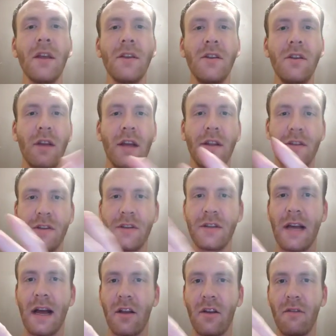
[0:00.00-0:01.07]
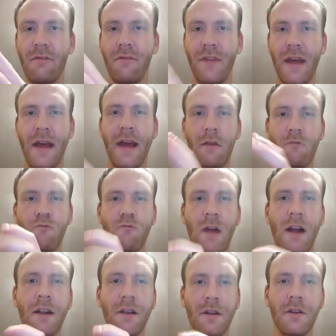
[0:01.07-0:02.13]
you'll get a stack of their
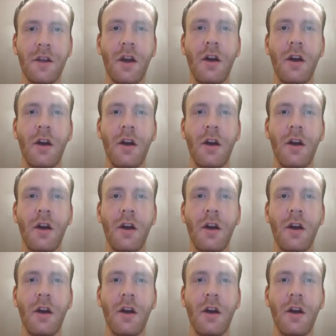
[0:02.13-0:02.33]
ranking